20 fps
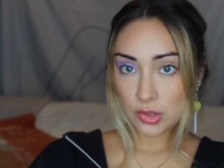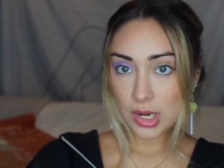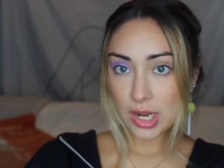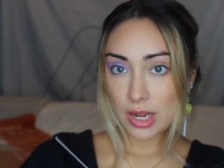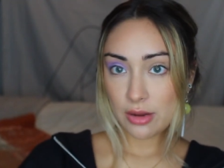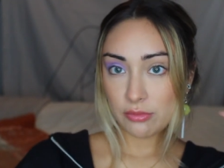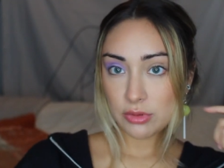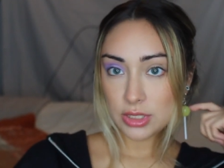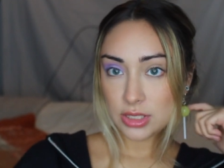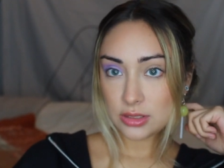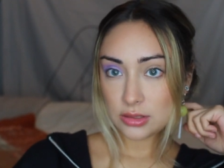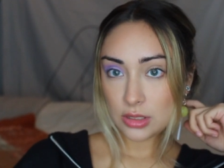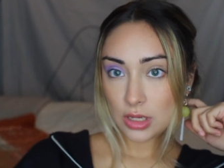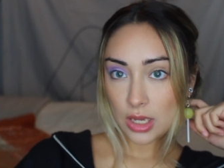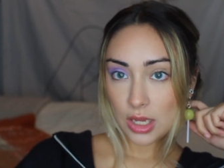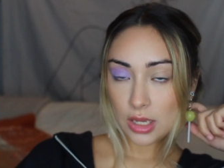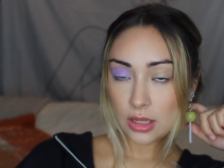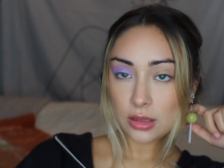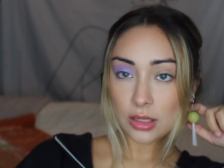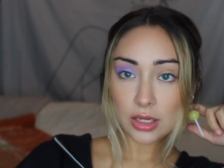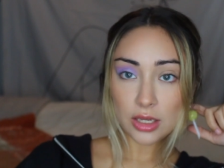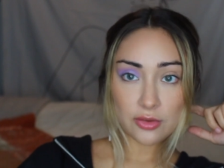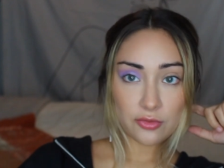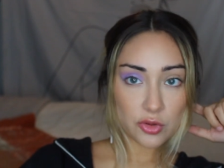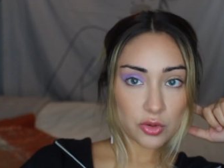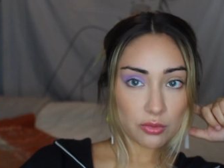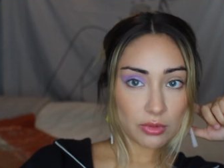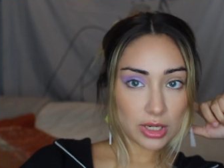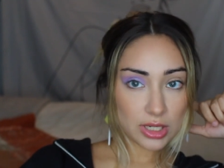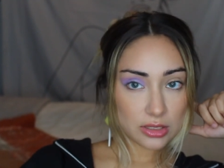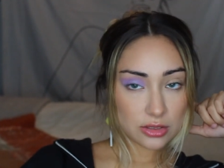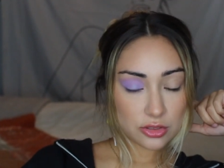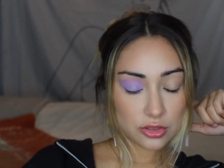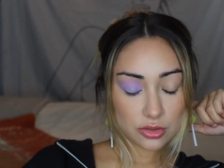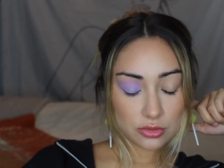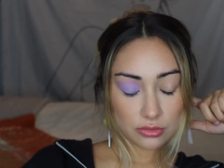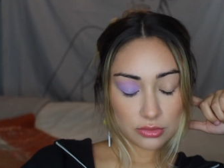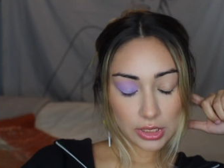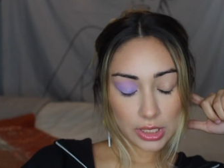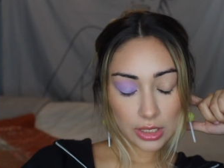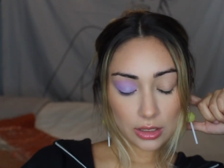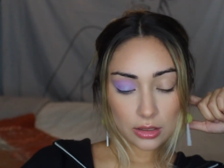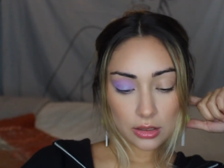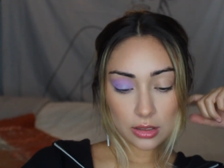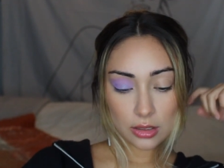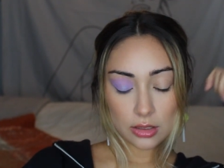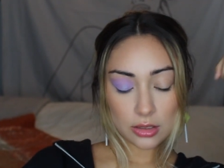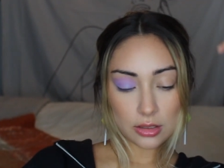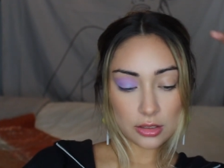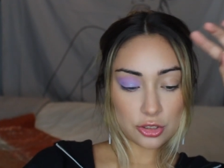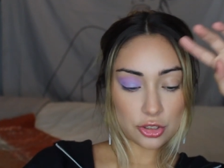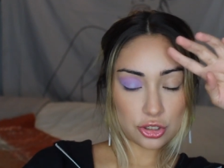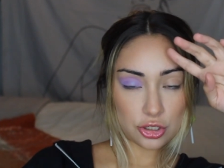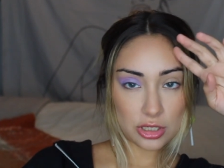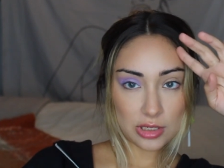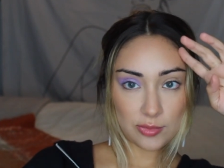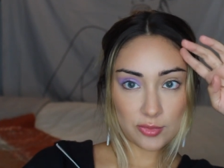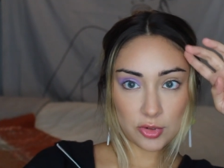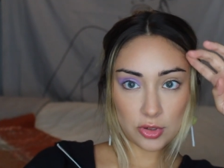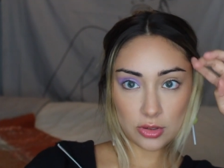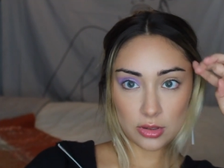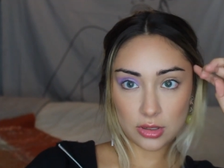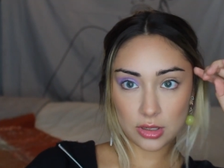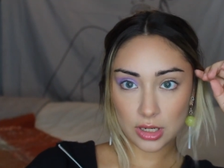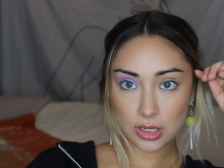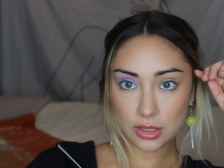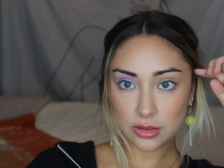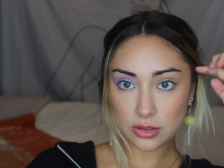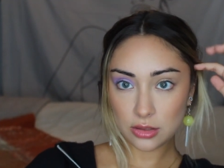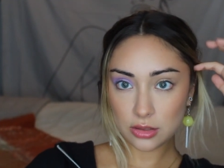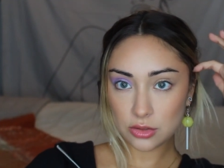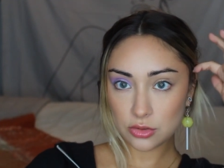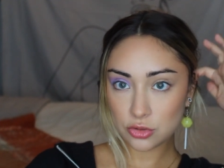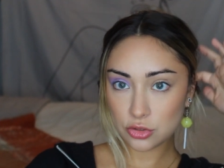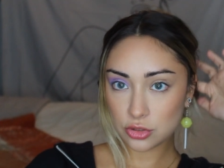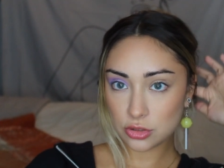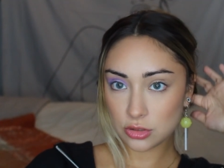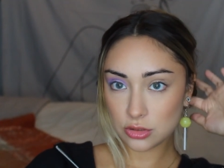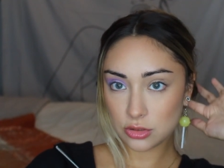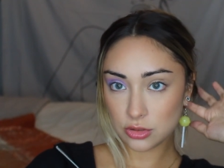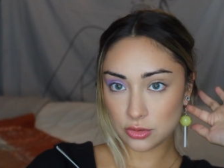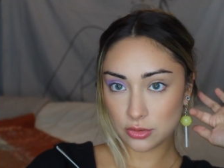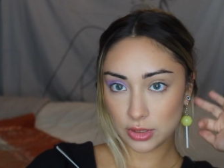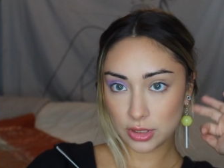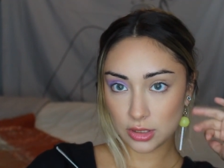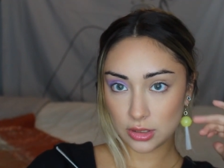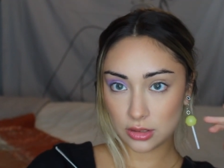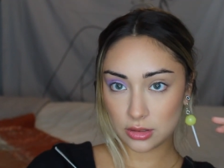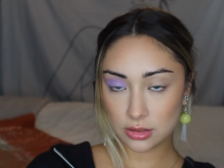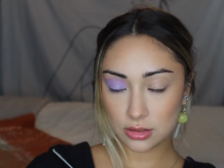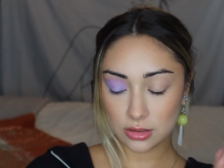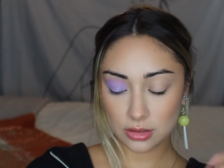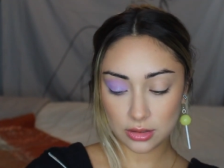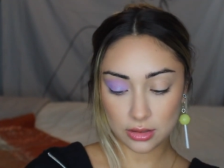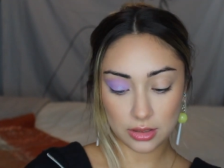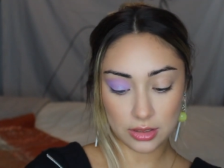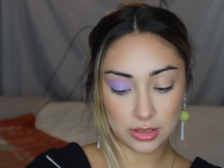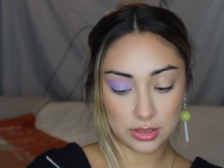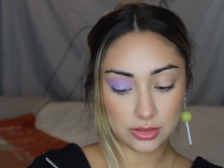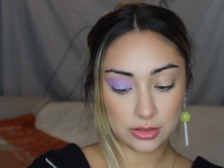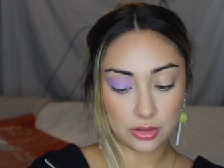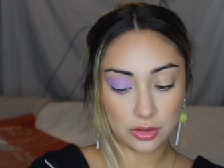I would say, like, if you want to do, like, a shimmer, I think you should do it on its